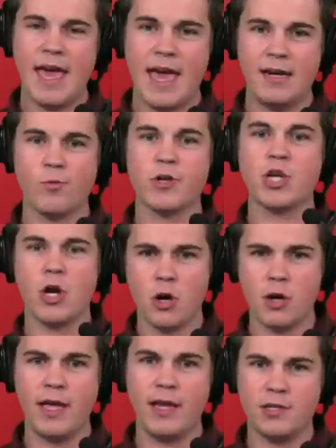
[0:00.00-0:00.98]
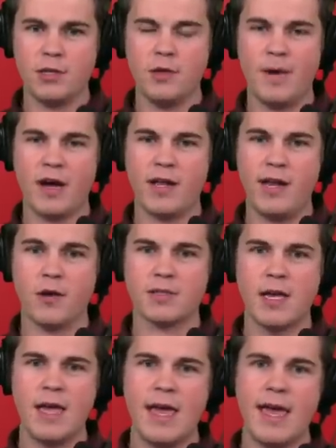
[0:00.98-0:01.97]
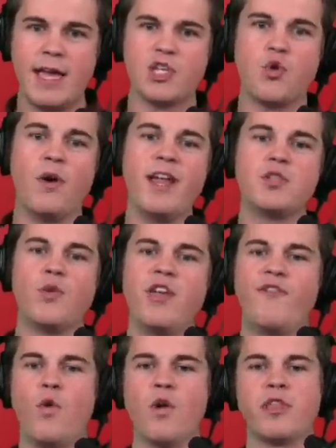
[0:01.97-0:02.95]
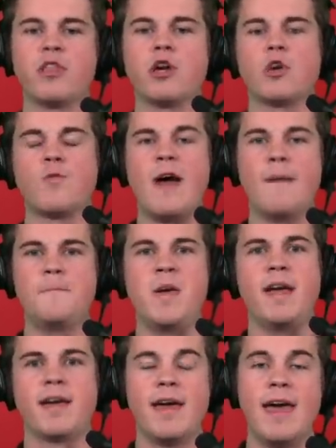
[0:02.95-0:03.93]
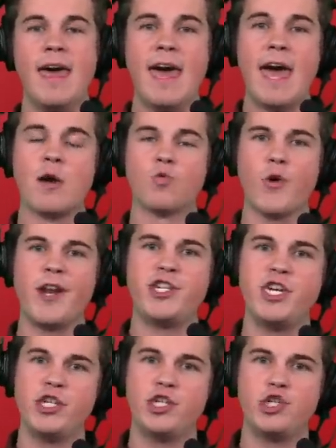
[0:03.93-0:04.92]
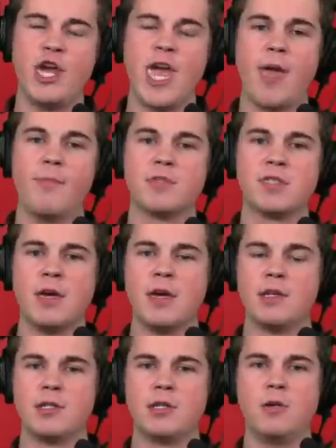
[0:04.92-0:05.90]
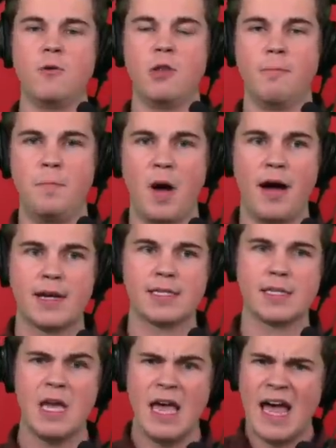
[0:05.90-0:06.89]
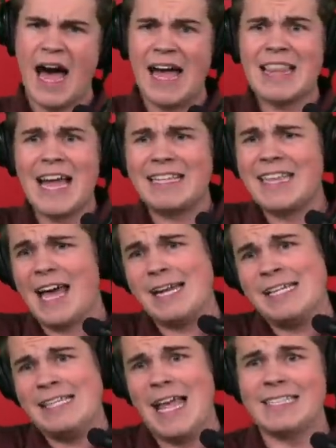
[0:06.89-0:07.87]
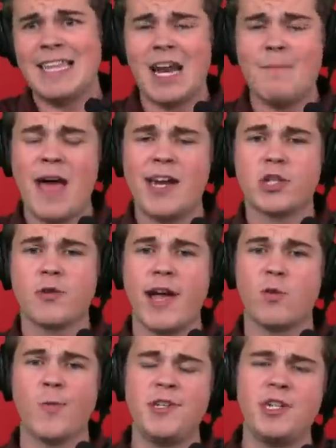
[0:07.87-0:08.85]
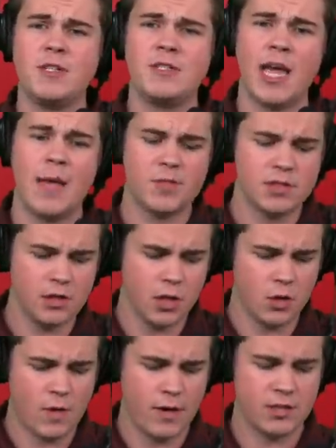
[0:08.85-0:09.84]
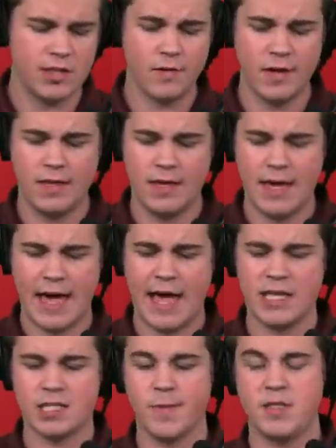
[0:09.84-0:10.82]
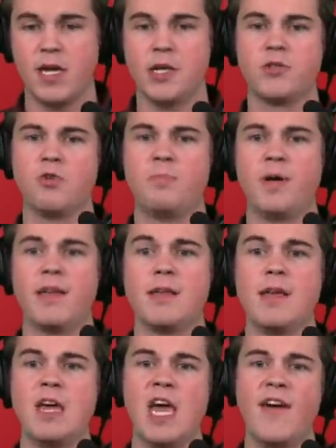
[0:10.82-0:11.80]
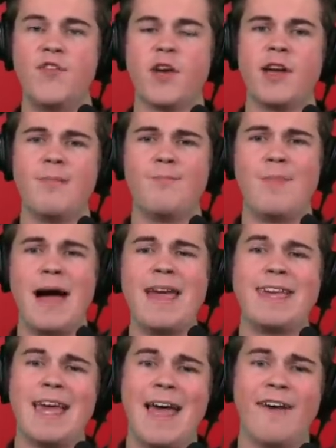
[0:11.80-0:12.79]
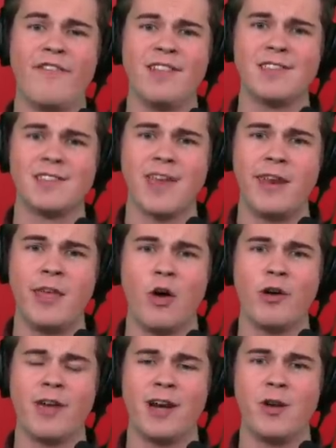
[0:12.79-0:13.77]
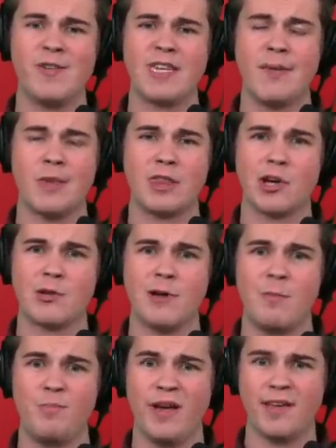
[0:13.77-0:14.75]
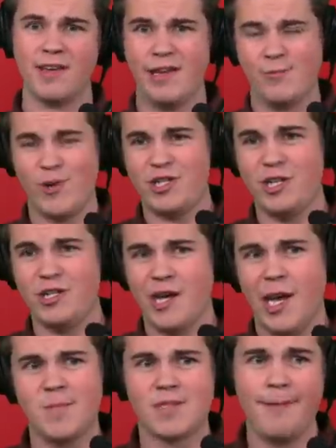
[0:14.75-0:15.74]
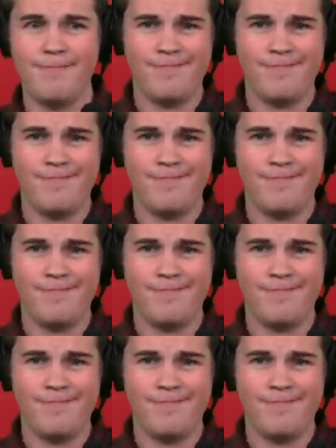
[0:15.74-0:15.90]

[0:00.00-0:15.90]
and returning to the Buccaneers a 2024 third round pick and Richie James to the Bucs. I like that. That's not a bad trade. Richie James is a good wide receiver. I think he has potential, but if you're getting Mike Evans and all you got to do is give up a third round pick and Richie James,